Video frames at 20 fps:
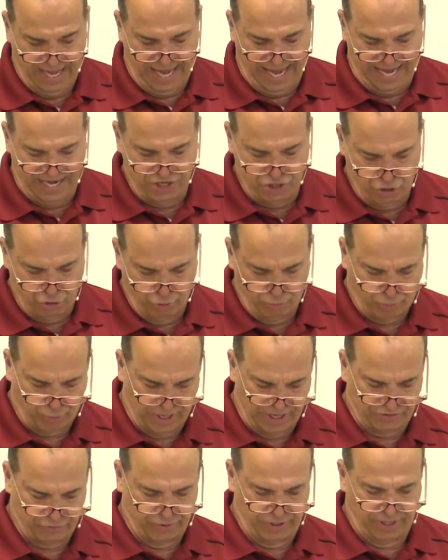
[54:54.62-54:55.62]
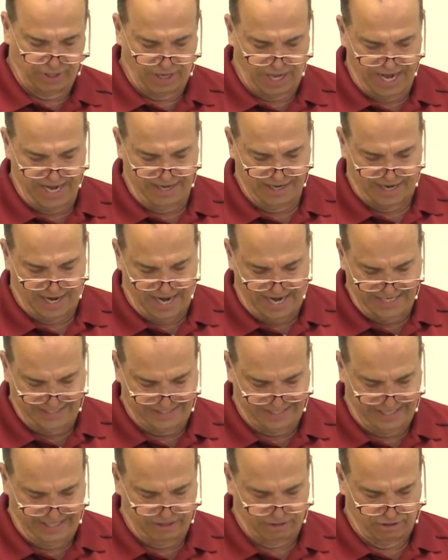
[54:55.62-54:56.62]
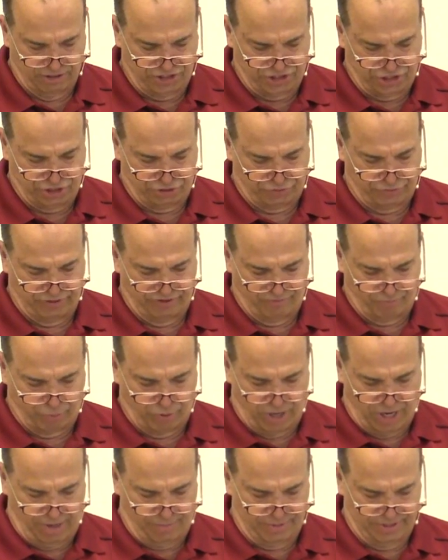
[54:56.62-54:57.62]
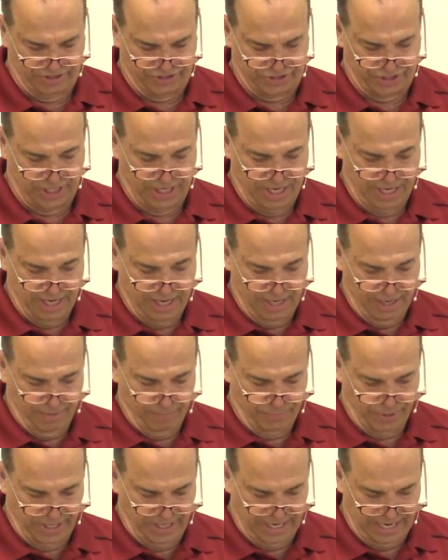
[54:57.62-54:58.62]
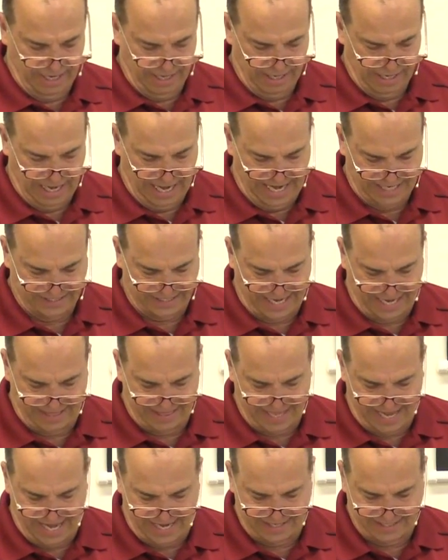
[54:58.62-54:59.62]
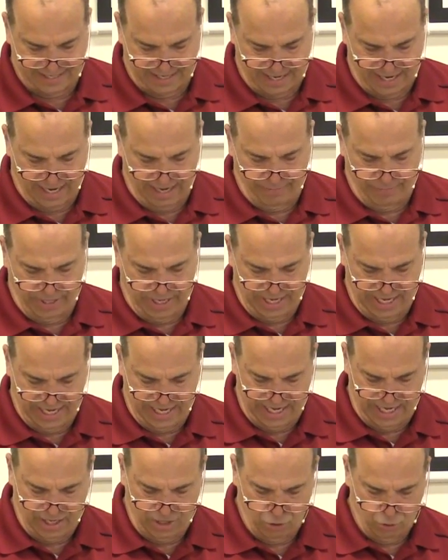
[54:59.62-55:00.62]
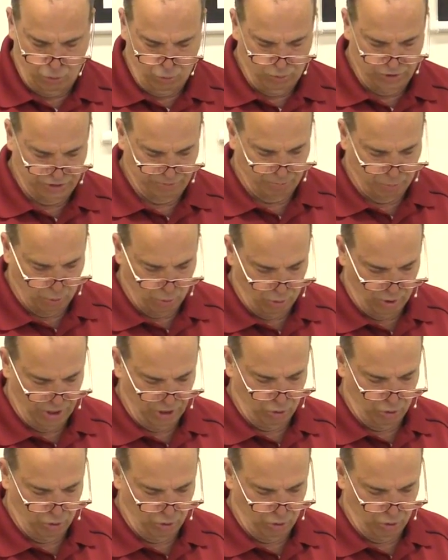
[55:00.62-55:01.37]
And you, brethren, like Isaac, are children of promise. But as at that time, he who was born